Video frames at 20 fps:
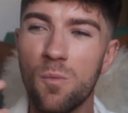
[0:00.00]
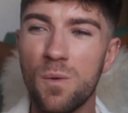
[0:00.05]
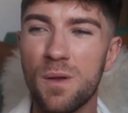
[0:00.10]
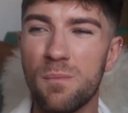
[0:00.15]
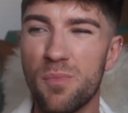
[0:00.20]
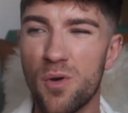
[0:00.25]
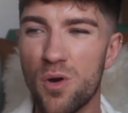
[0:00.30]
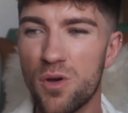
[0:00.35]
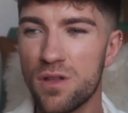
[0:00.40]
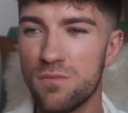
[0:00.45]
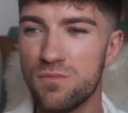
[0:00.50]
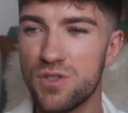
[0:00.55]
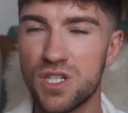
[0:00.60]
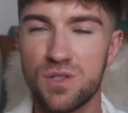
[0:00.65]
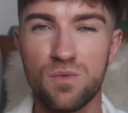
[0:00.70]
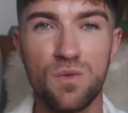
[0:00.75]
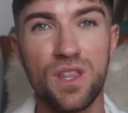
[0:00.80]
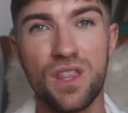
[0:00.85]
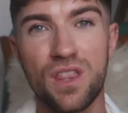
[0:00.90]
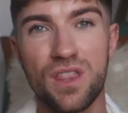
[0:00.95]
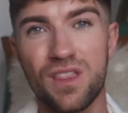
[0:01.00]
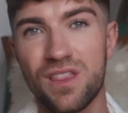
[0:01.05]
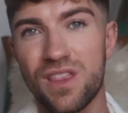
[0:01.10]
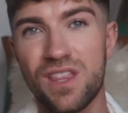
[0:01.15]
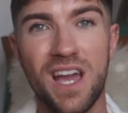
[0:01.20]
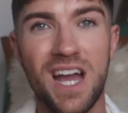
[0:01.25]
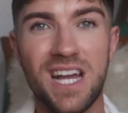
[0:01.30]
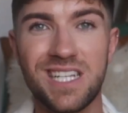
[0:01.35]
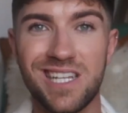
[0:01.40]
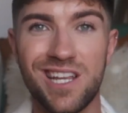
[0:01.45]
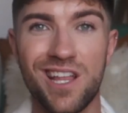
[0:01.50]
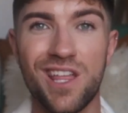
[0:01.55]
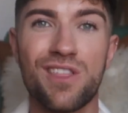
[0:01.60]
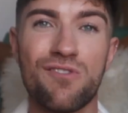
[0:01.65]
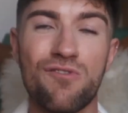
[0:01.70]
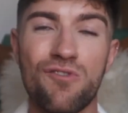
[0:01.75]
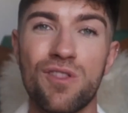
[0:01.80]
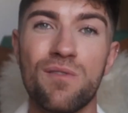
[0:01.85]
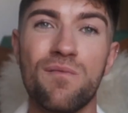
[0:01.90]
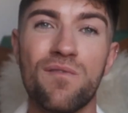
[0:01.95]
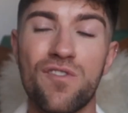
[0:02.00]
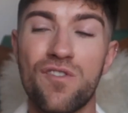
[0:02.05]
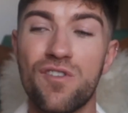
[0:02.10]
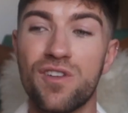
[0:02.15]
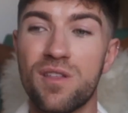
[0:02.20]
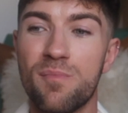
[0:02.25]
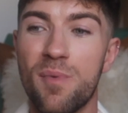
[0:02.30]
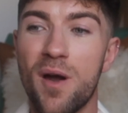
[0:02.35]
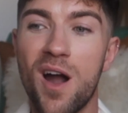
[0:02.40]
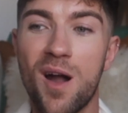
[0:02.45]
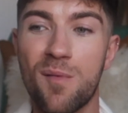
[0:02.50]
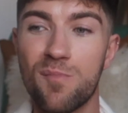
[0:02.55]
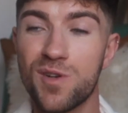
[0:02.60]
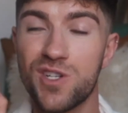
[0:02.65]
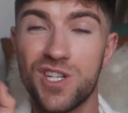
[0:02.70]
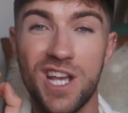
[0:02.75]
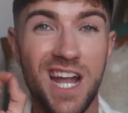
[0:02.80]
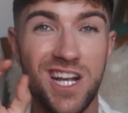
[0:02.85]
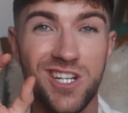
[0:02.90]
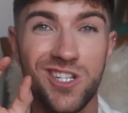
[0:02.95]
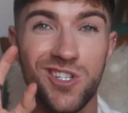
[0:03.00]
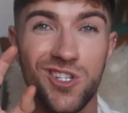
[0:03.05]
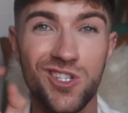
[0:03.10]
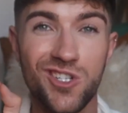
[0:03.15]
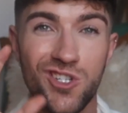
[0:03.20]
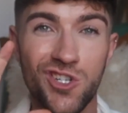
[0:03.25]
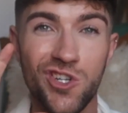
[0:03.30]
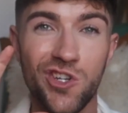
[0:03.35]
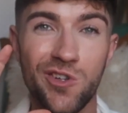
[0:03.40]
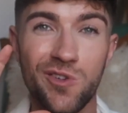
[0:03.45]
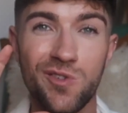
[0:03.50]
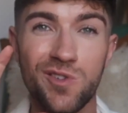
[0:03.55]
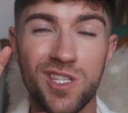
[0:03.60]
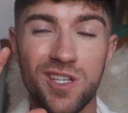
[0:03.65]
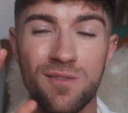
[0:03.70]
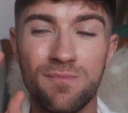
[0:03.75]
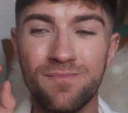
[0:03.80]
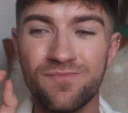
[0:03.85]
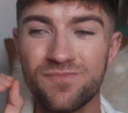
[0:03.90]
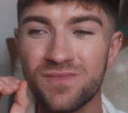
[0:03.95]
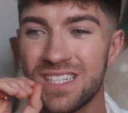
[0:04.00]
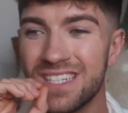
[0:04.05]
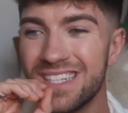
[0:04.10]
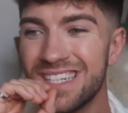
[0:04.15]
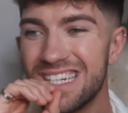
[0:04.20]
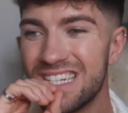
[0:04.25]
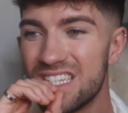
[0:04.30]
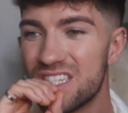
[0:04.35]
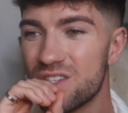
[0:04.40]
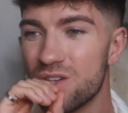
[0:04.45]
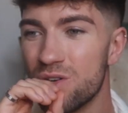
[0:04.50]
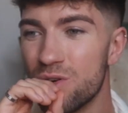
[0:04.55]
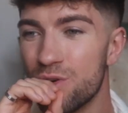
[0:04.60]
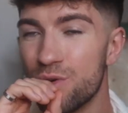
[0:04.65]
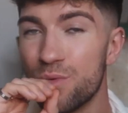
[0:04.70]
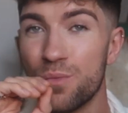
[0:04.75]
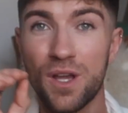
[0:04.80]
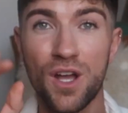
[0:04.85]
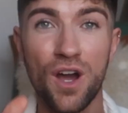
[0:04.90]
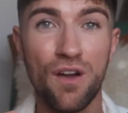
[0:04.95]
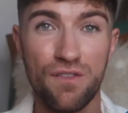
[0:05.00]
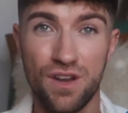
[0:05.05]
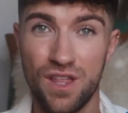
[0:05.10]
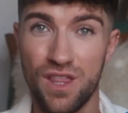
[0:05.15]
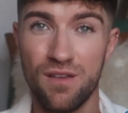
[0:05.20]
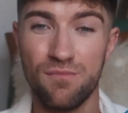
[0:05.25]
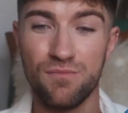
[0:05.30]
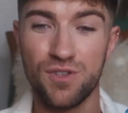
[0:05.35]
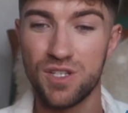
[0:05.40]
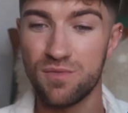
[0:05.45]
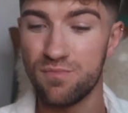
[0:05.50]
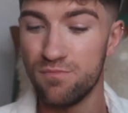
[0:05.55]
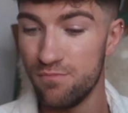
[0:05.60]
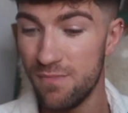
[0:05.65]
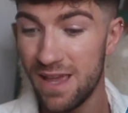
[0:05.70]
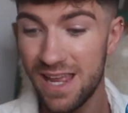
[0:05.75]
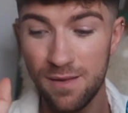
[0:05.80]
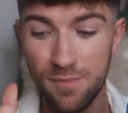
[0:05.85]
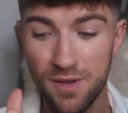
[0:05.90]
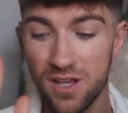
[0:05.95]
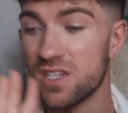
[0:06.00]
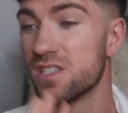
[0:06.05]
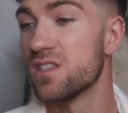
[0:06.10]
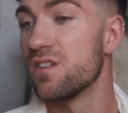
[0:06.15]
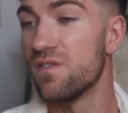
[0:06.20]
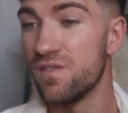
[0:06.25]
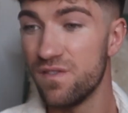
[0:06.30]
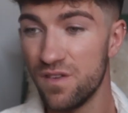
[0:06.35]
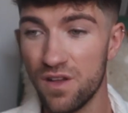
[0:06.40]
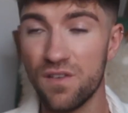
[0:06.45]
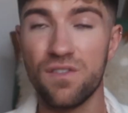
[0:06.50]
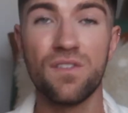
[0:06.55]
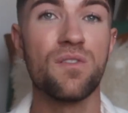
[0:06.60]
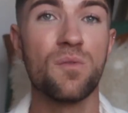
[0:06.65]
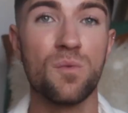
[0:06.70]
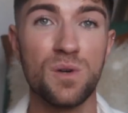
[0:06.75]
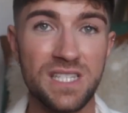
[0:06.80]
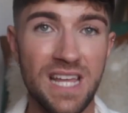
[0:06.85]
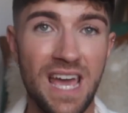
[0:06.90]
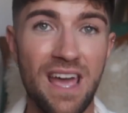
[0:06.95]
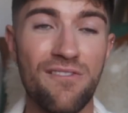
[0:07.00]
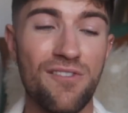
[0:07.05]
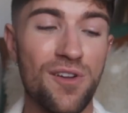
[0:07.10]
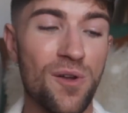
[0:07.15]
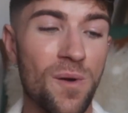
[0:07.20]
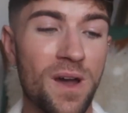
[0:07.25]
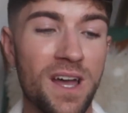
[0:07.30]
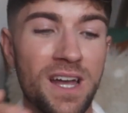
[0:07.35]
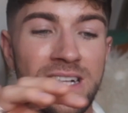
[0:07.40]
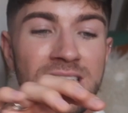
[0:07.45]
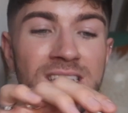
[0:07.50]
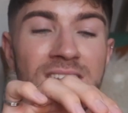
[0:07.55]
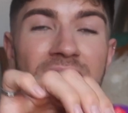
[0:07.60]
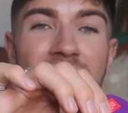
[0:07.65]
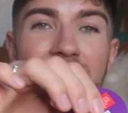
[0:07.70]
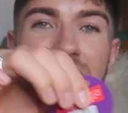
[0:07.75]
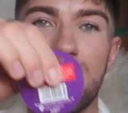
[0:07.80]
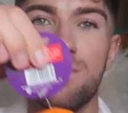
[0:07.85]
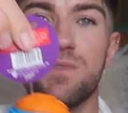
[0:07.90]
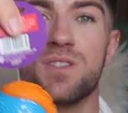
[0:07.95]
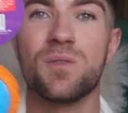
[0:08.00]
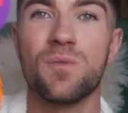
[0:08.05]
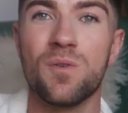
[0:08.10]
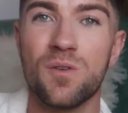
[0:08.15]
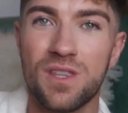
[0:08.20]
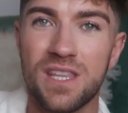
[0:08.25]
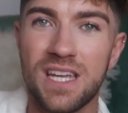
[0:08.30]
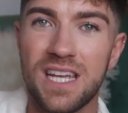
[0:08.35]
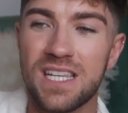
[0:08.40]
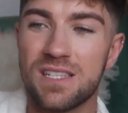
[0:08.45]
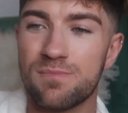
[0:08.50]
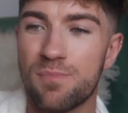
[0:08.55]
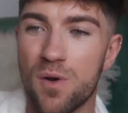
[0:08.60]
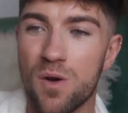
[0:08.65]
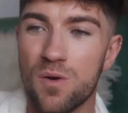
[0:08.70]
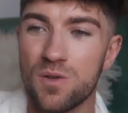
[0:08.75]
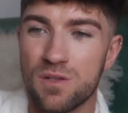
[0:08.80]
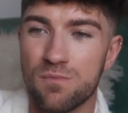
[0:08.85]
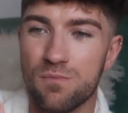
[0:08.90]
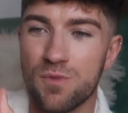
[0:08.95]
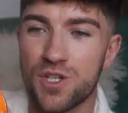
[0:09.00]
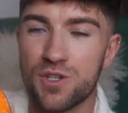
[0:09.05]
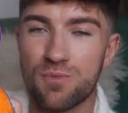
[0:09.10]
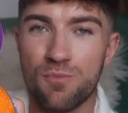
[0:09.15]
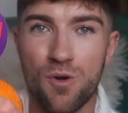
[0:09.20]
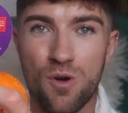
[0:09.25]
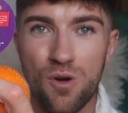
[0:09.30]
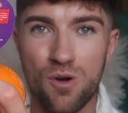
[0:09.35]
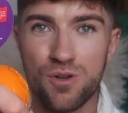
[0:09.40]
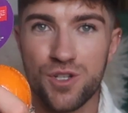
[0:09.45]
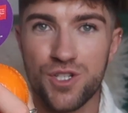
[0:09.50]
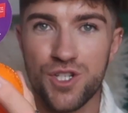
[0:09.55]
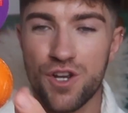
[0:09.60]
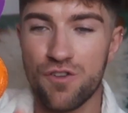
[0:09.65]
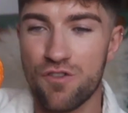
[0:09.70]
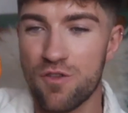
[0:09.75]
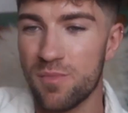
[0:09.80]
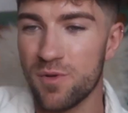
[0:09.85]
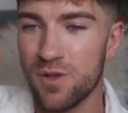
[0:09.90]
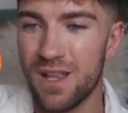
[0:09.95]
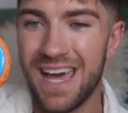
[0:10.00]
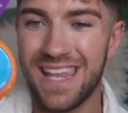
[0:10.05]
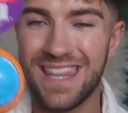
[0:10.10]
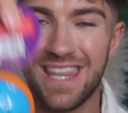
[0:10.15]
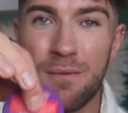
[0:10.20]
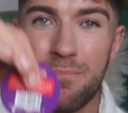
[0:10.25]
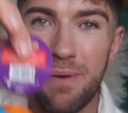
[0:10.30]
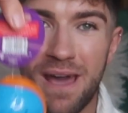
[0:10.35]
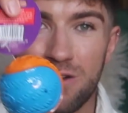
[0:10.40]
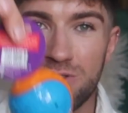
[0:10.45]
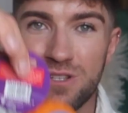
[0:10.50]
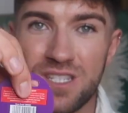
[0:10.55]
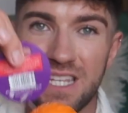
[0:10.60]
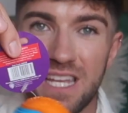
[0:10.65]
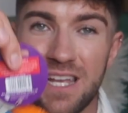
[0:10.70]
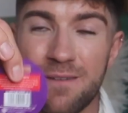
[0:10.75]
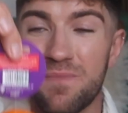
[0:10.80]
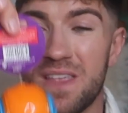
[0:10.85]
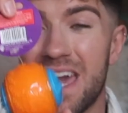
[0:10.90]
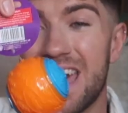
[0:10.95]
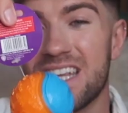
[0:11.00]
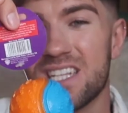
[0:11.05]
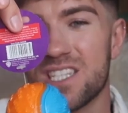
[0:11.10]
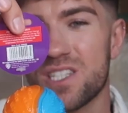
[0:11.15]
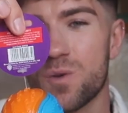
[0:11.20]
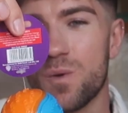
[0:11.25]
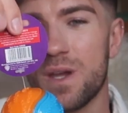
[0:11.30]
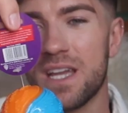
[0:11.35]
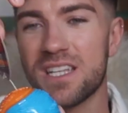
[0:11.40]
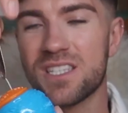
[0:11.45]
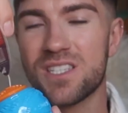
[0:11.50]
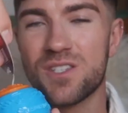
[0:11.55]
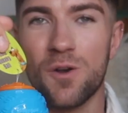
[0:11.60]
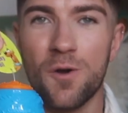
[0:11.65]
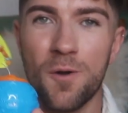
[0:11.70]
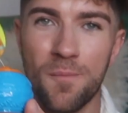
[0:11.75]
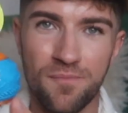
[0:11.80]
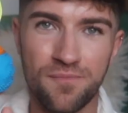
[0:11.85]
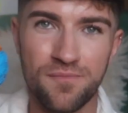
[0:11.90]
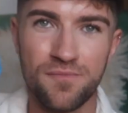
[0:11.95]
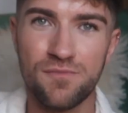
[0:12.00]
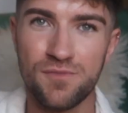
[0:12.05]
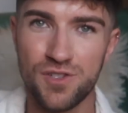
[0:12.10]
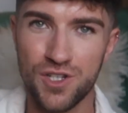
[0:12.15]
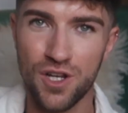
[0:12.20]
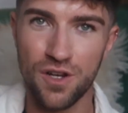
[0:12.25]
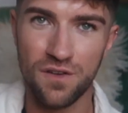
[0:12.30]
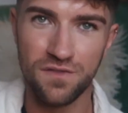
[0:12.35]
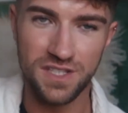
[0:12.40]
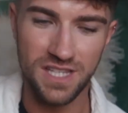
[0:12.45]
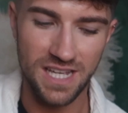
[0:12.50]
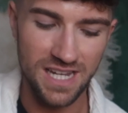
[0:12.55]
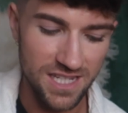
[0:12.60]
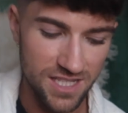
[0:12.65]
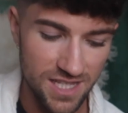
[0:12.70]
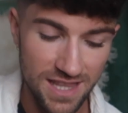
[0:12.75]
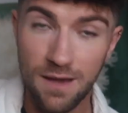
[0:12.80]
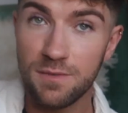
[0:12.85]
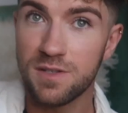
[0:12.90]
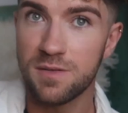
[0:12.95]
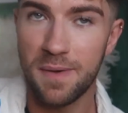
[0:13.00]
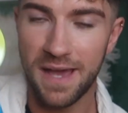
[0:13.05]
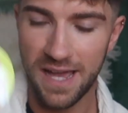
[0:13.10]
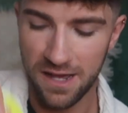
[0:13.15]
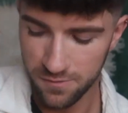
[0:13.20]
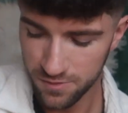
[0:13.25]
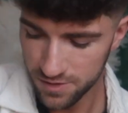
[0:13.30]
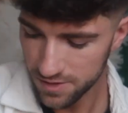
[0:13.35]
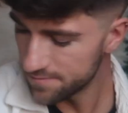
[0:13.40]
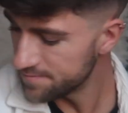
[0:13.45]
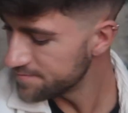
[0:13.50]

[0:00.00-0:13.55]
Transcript: We bought them just with the idea to throw them for at the park, but you actually just choose them. So we got rid of them just mainly because the fluff was everywhere. So these balls are much more durable and they're bouncy and it squeaks. So she loves these. That was £1.